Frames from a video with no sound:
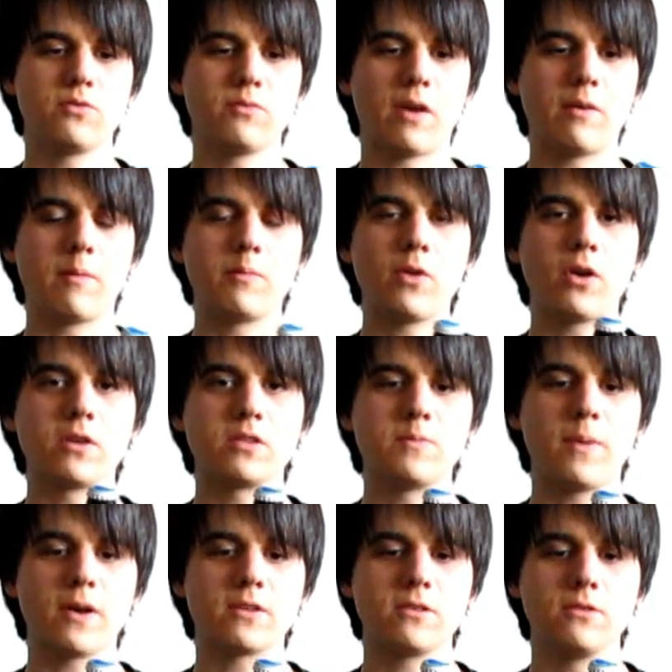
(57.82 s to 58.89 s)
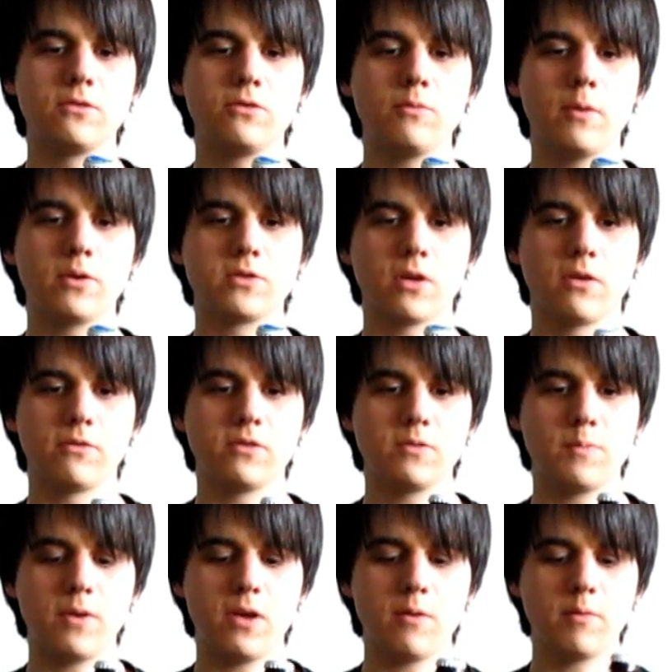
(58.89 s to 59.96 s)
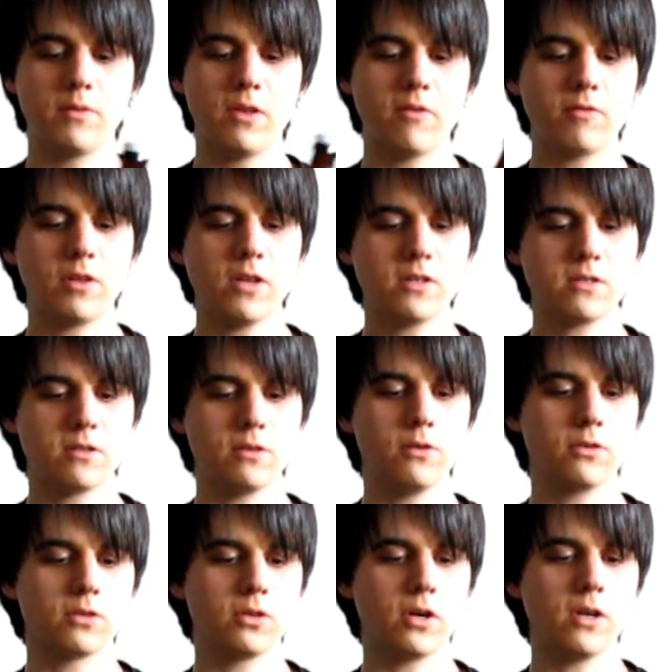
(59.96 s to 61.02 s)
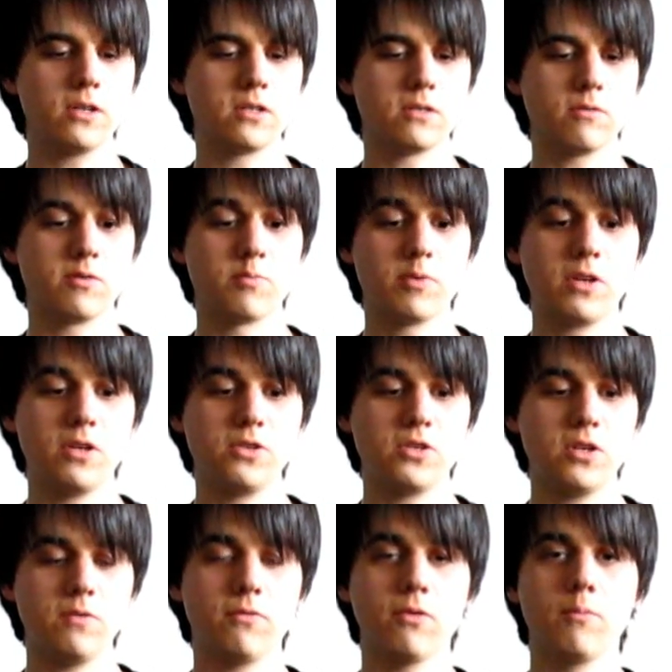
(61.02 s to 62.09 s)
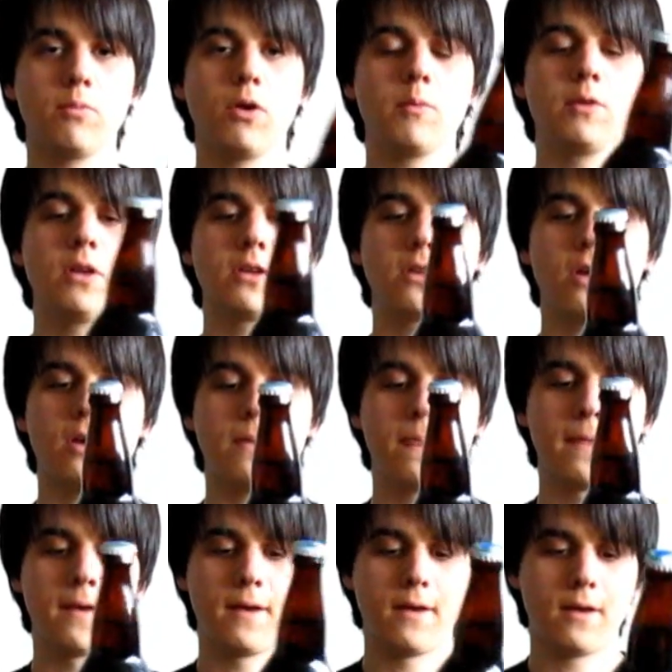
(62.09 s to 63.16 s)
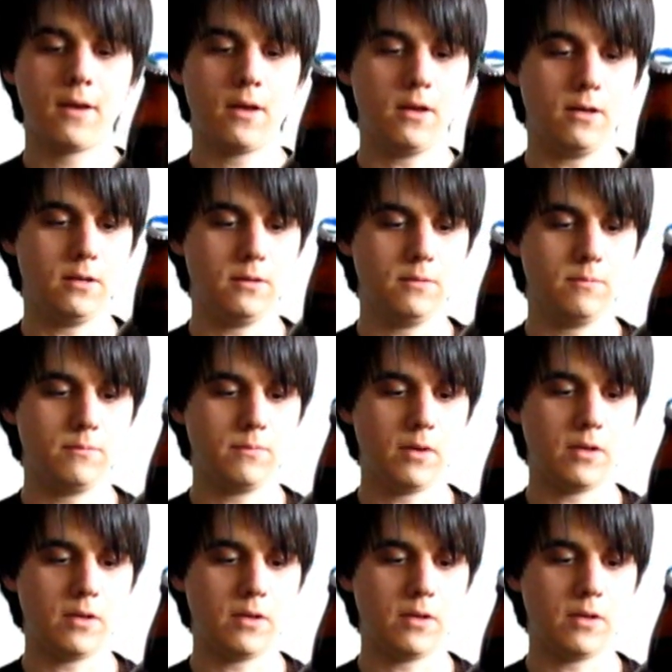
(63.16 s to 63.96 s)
I'm not expecting too much out of this beer, but nevertheless it looked nice. So it's pretty cheap for a bummer like that. And